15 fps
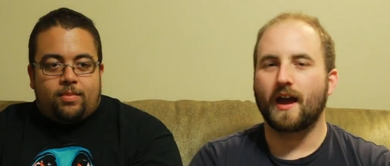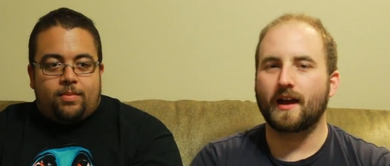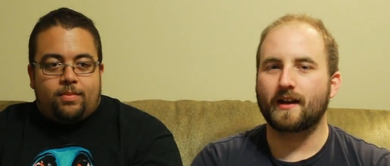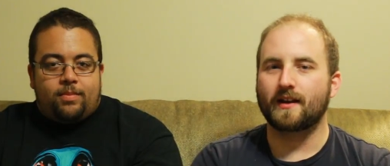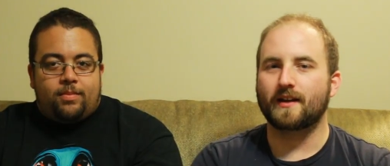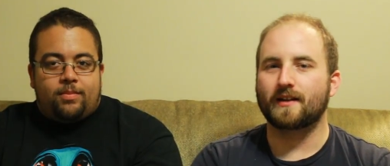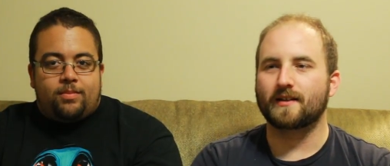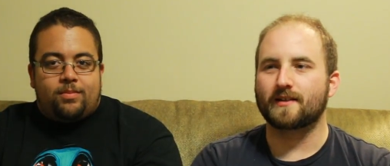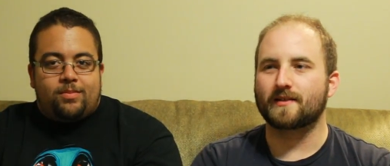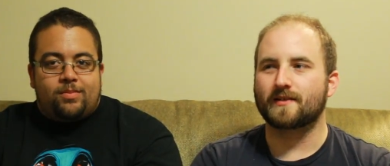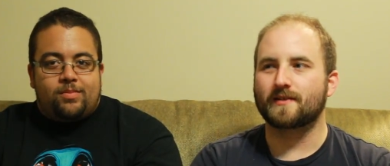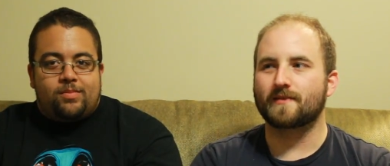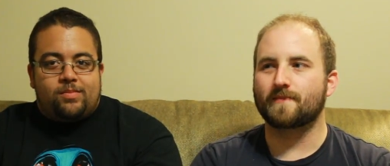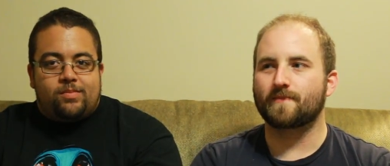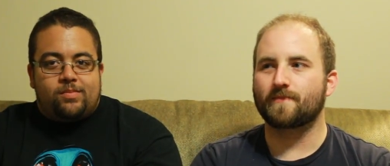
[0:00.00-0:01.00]
Speaker 1: and it.
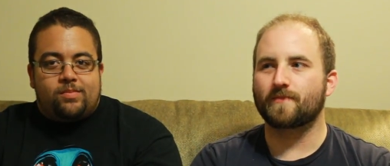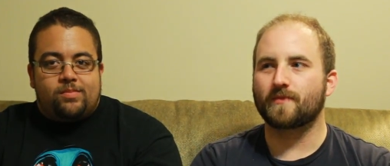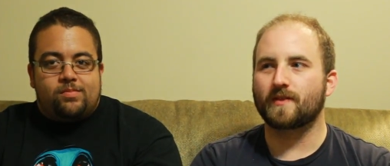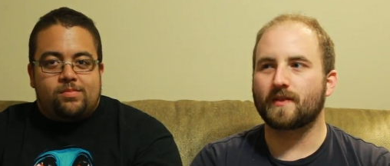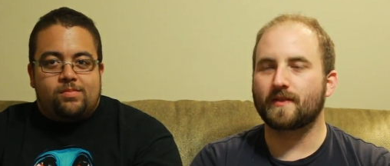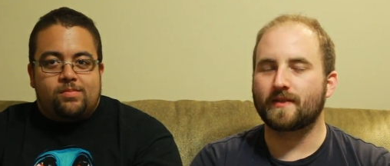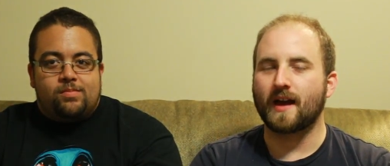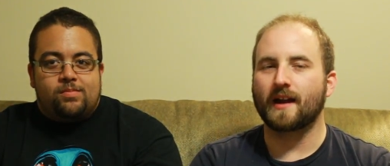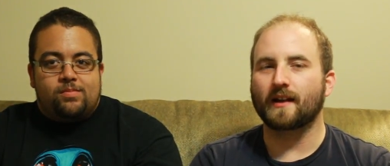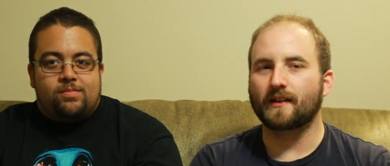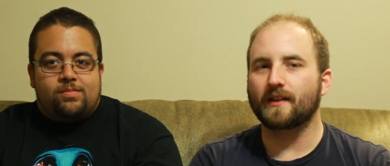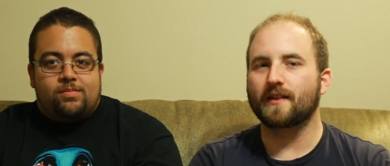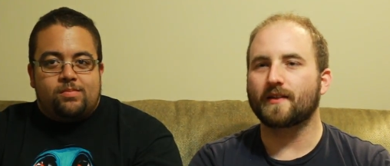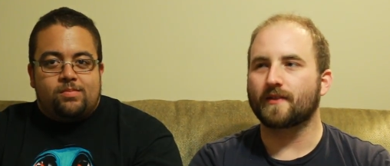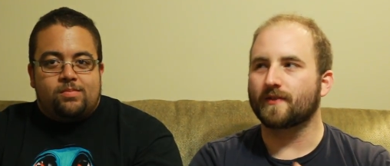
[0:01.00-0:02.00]

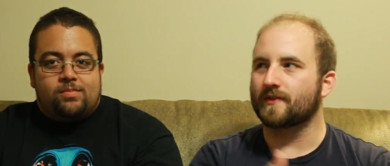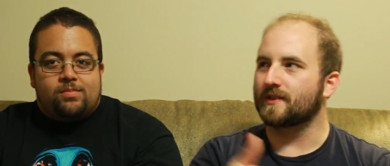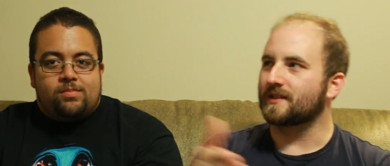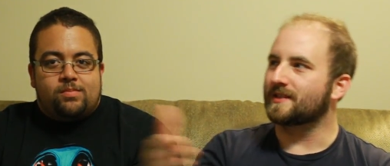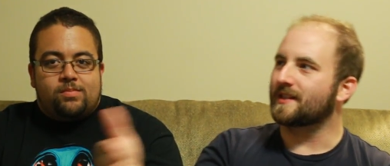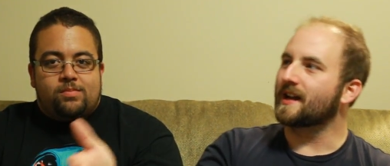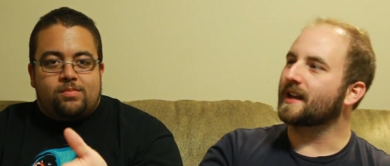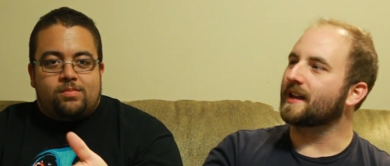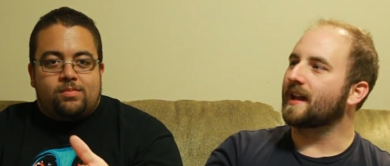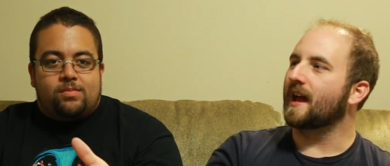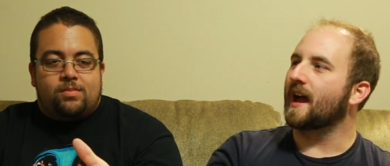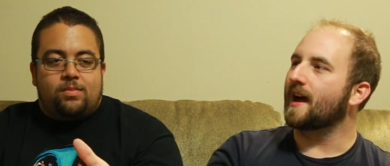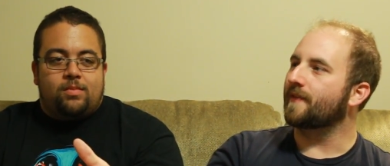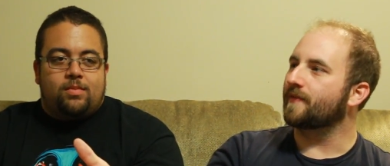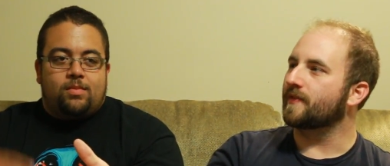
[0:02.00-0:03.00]
Technically, the second
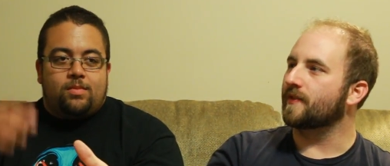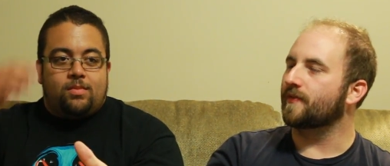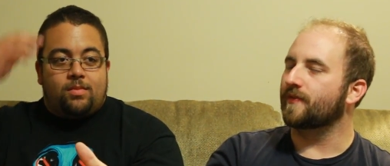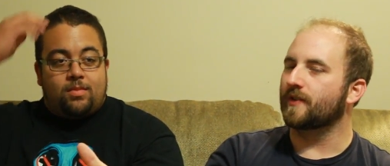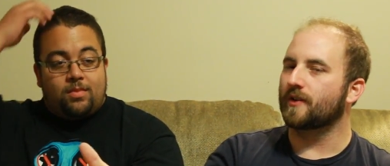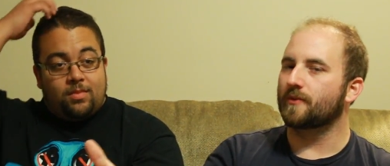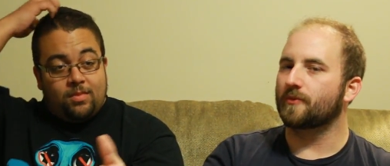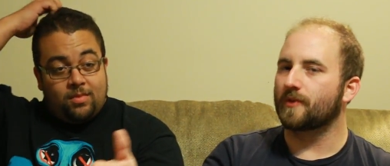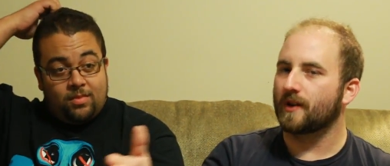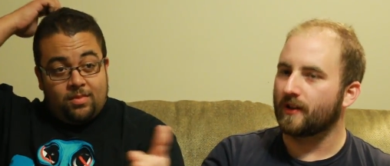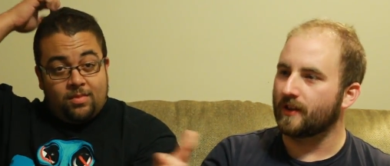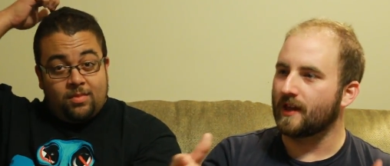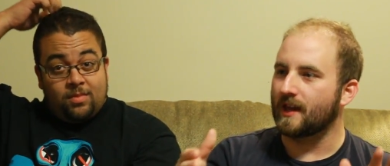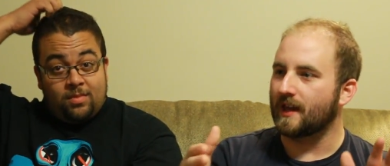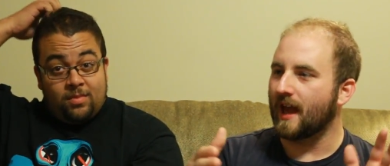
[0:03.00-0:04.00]
half of the film
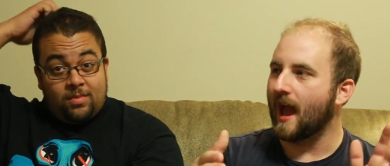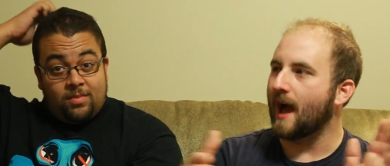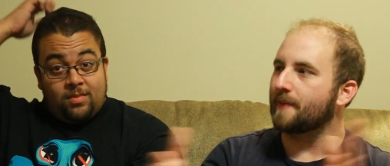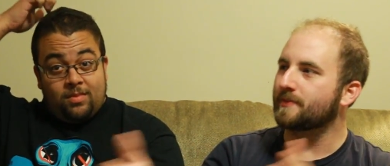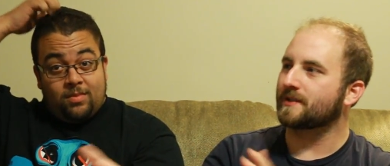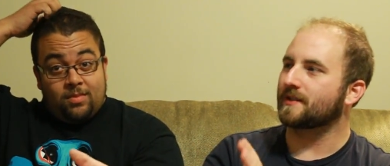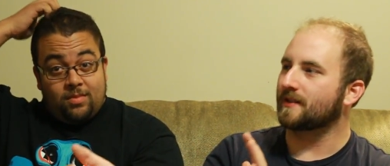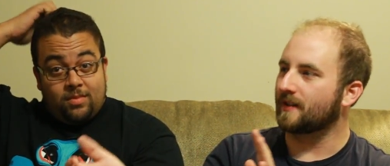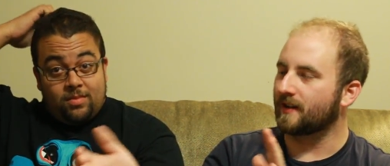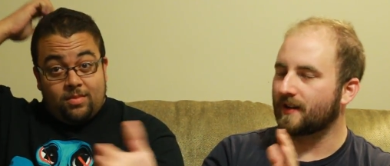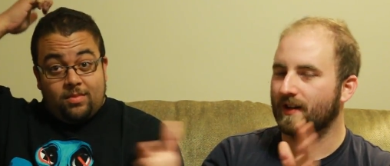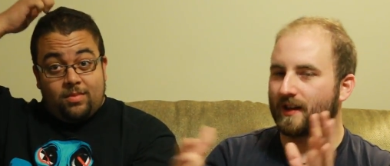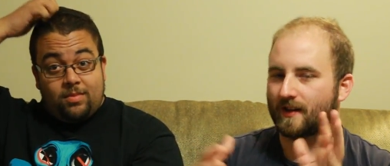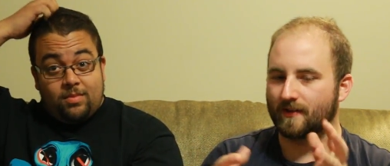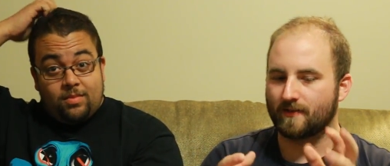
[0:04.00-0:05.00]
really captures
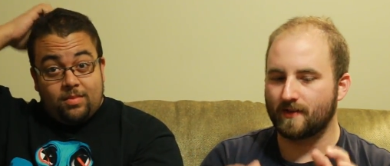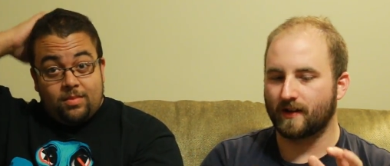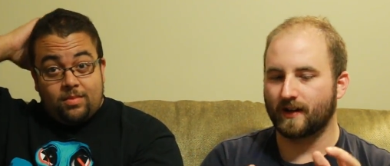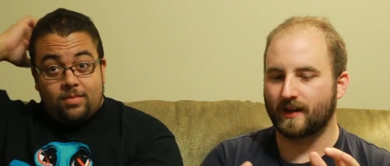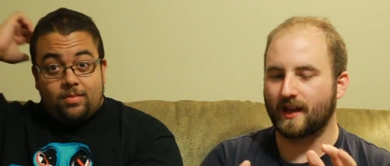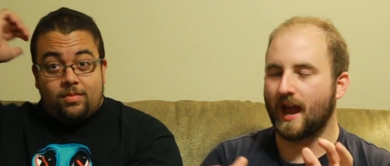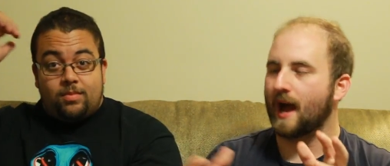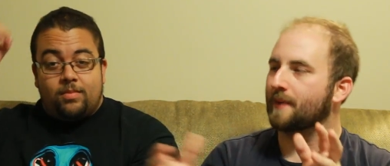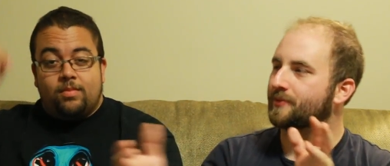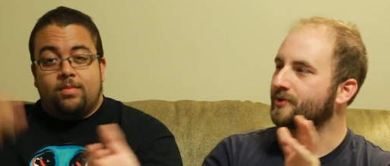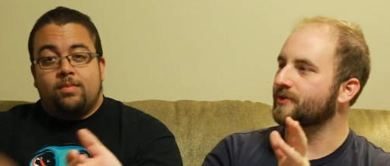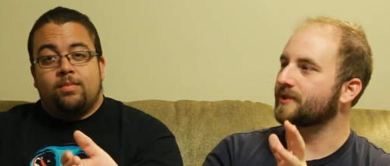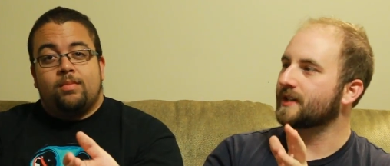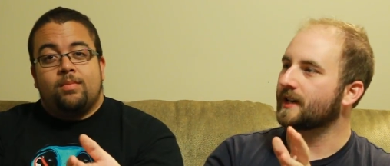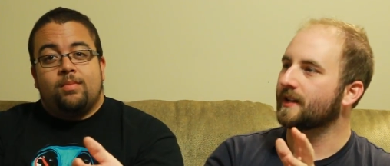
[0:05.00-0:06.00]

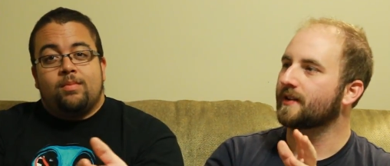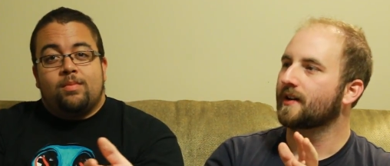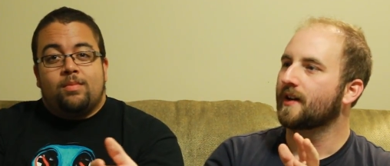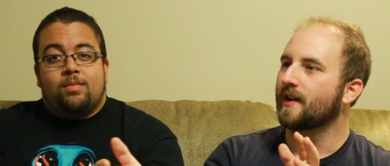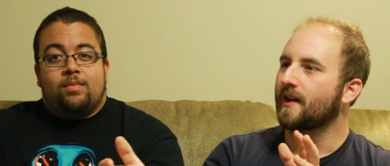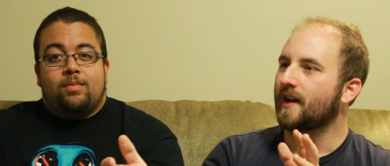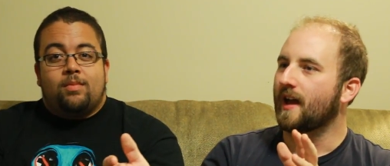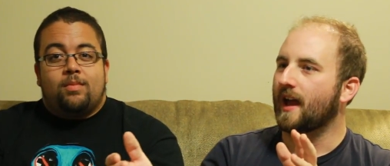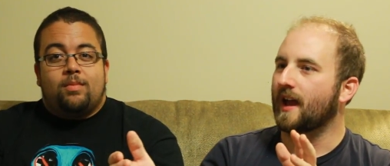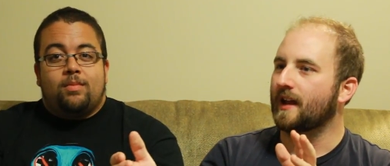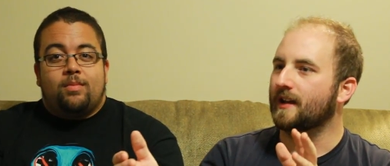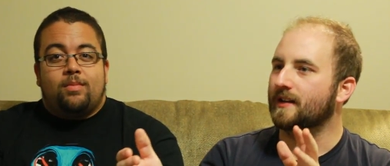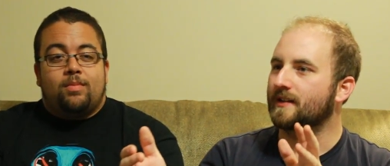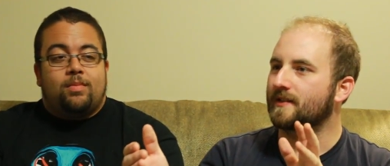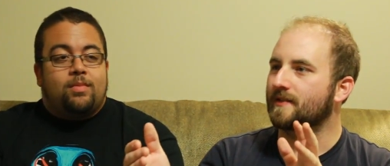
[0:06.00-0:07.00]
it,
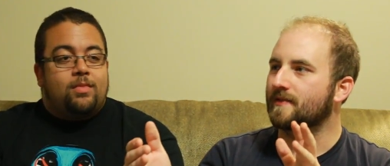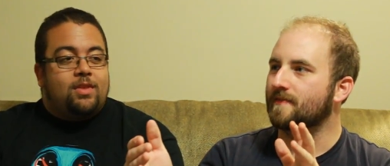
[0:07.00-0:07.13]
and